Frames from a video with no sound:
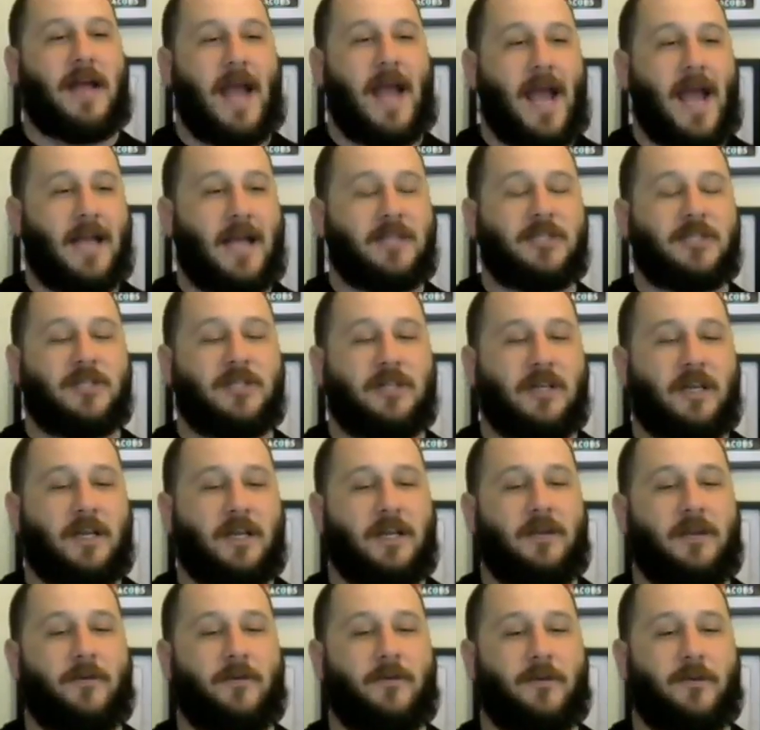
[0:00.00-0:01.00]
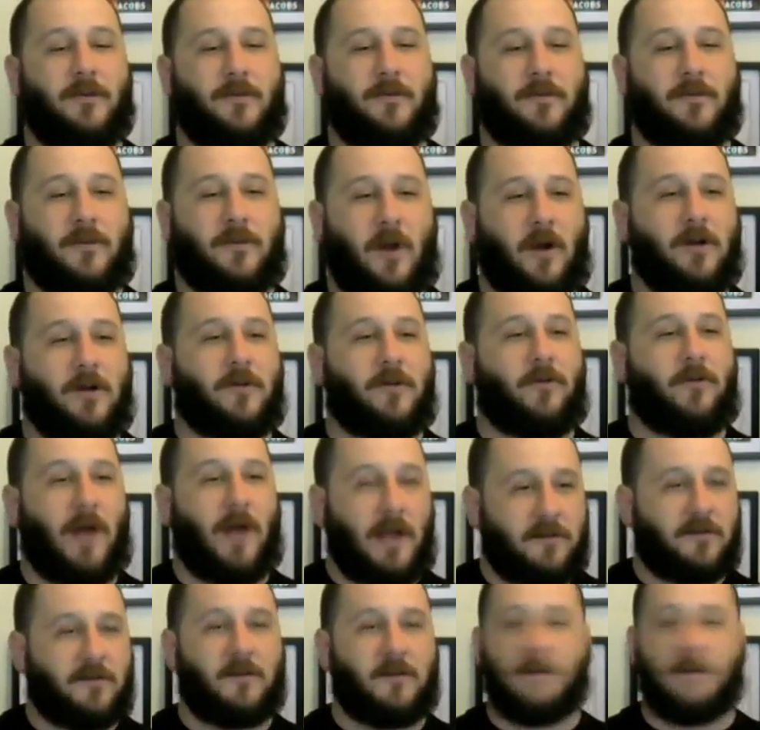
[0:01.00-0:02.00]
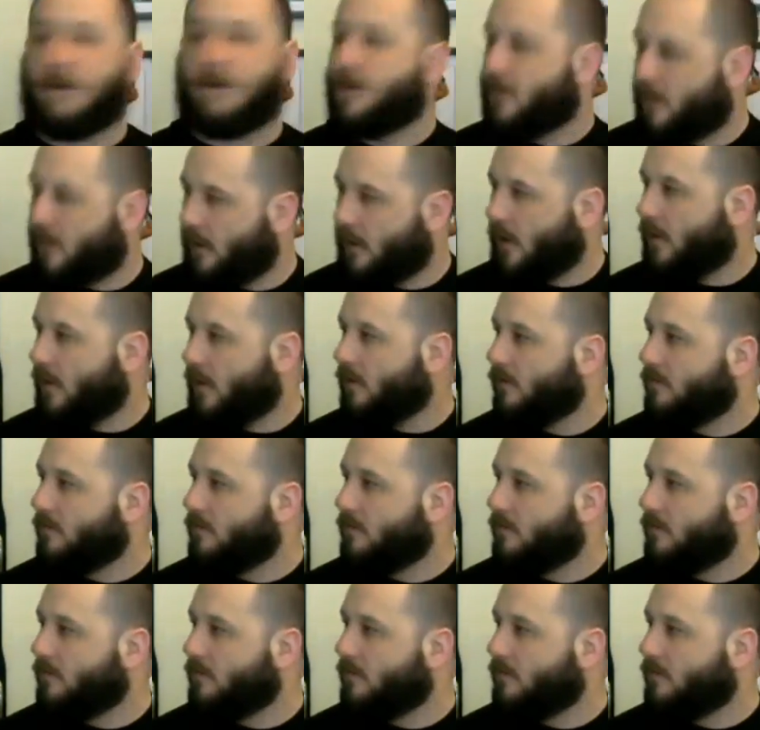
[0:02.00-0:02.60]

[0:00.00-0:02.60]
actually started wrestling in Glow.